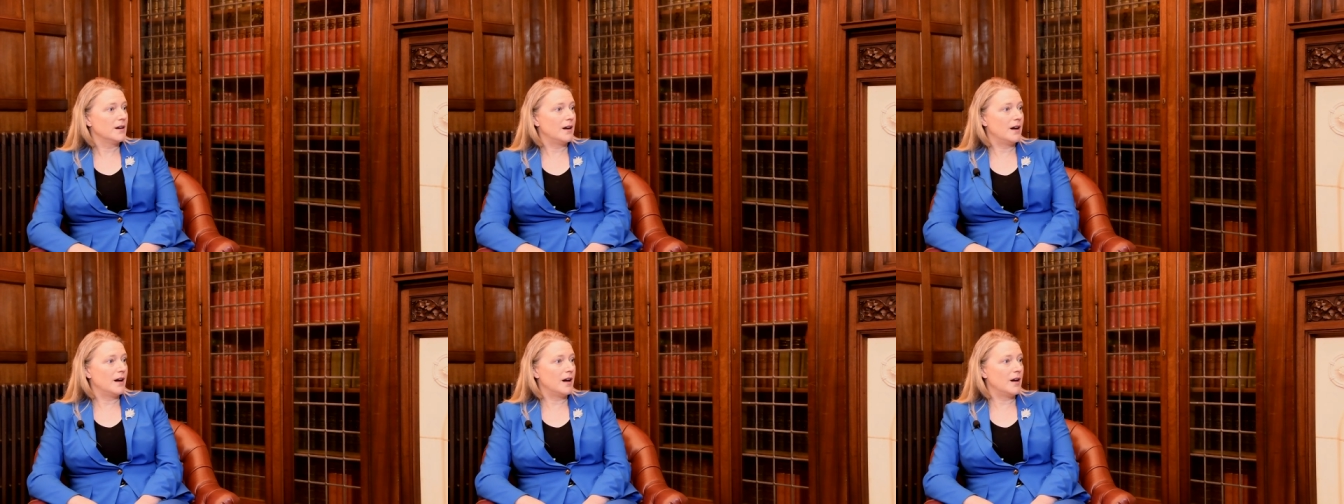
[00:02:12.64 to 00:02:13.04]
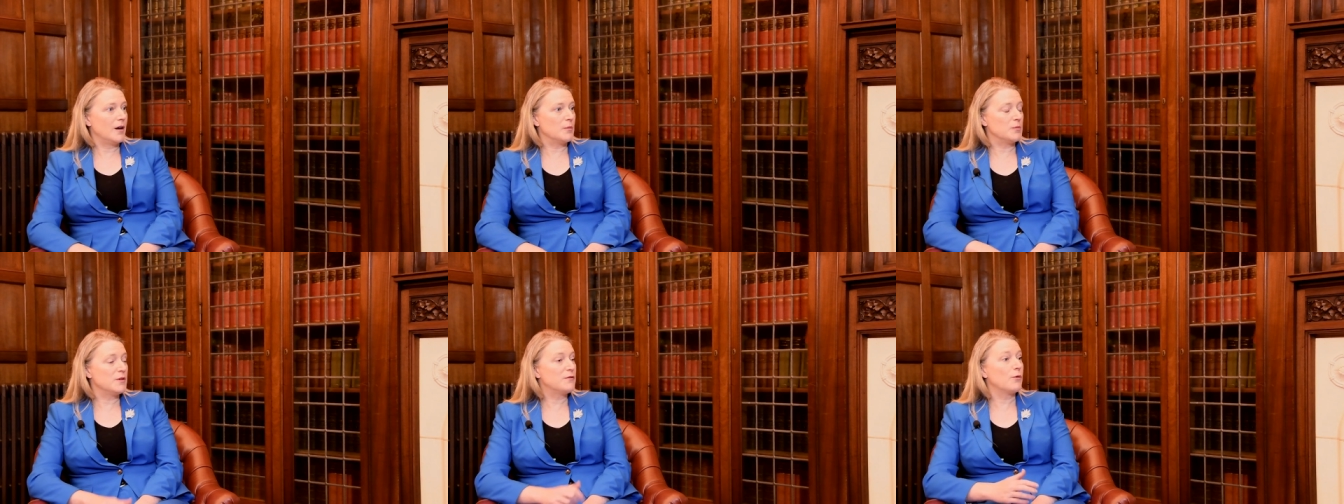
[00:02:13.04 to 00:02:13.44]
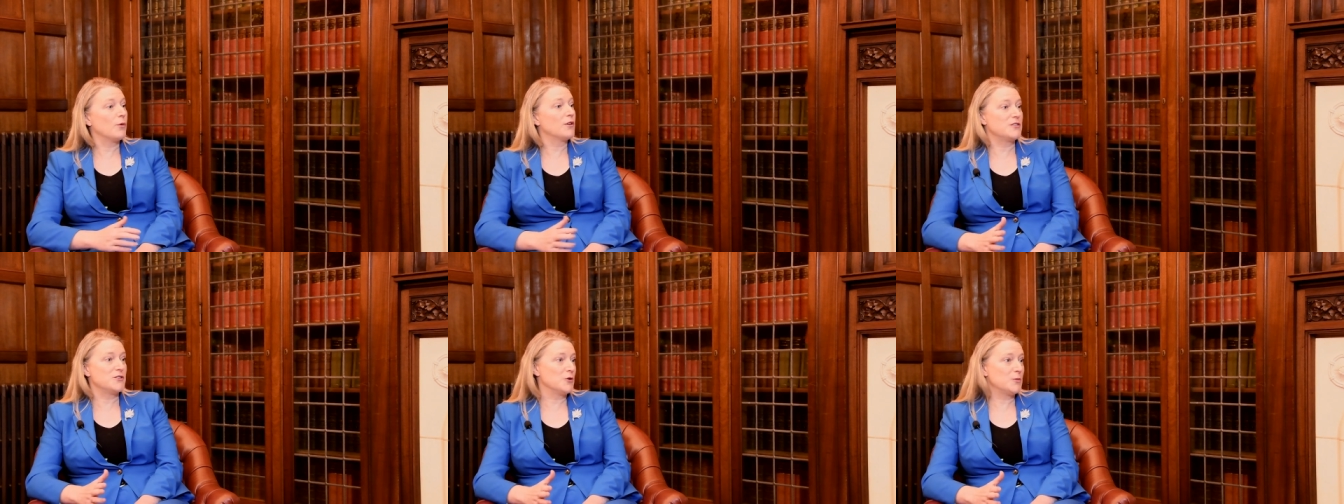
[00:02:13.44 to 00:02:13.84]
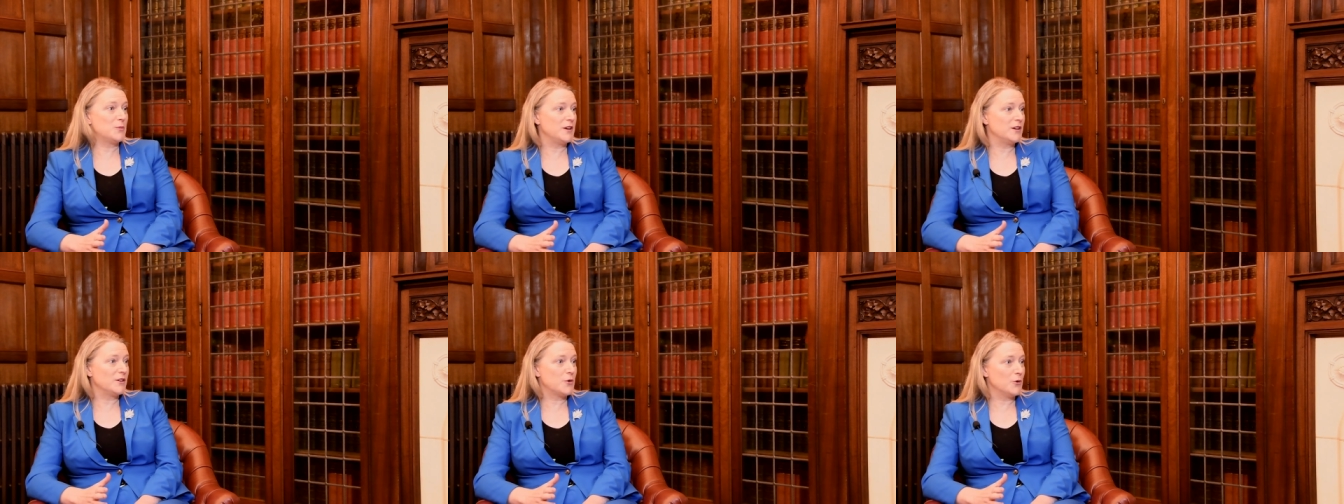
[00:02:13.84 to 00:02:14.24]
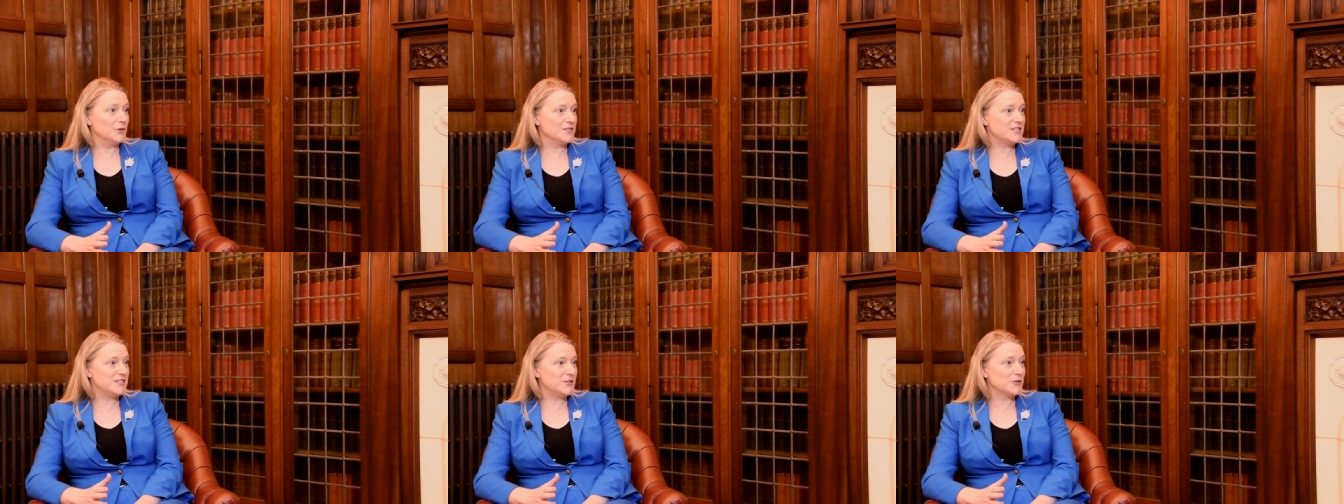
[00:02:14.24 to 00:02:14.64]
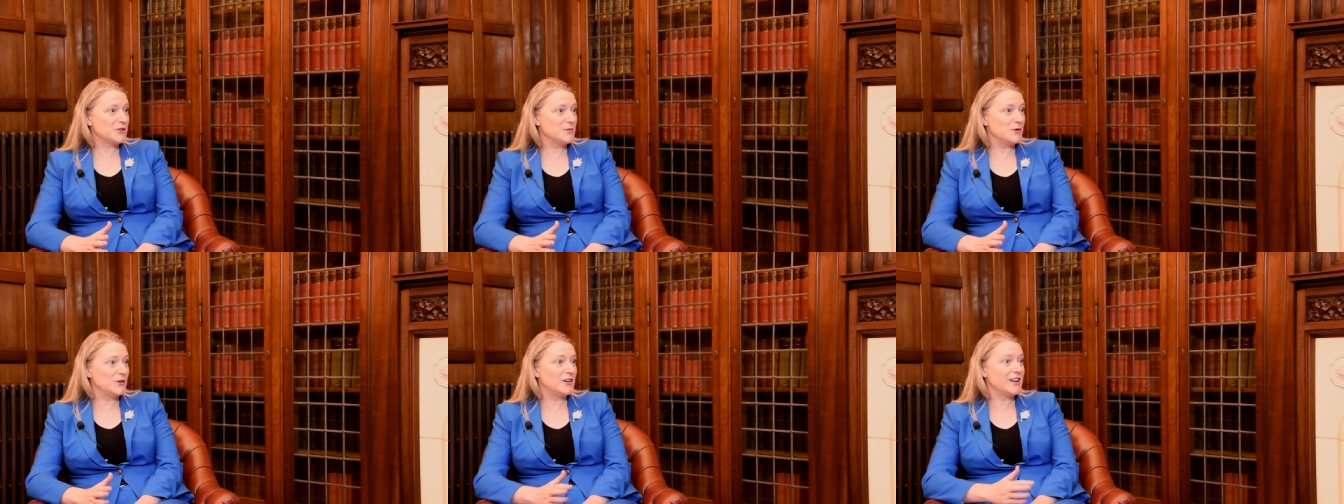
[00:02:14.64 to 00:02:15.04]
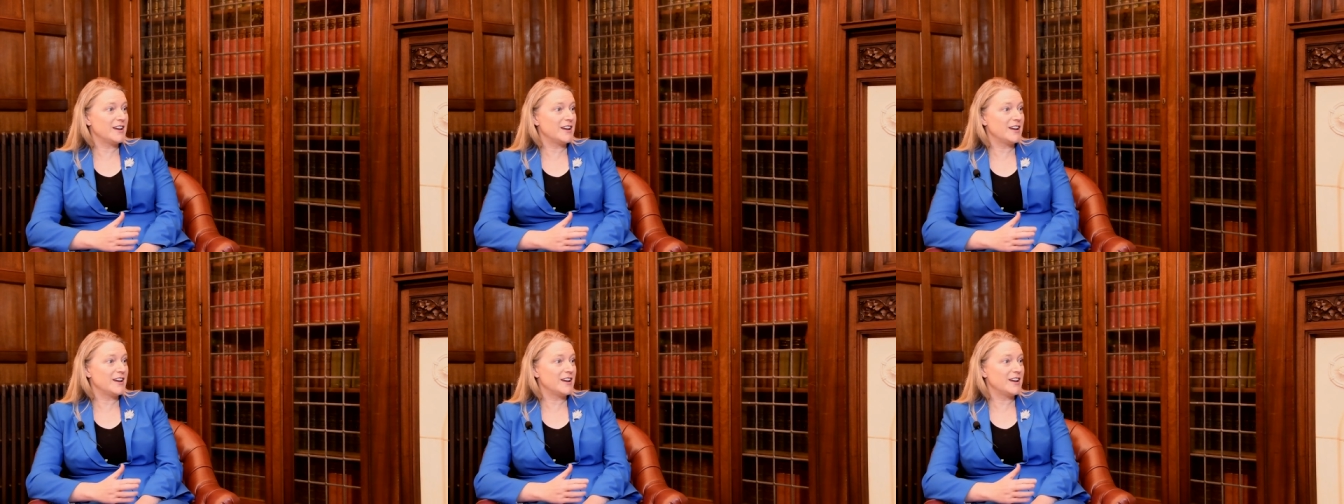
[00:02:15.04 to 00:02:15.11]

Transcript: uh, before the European coal and steel community.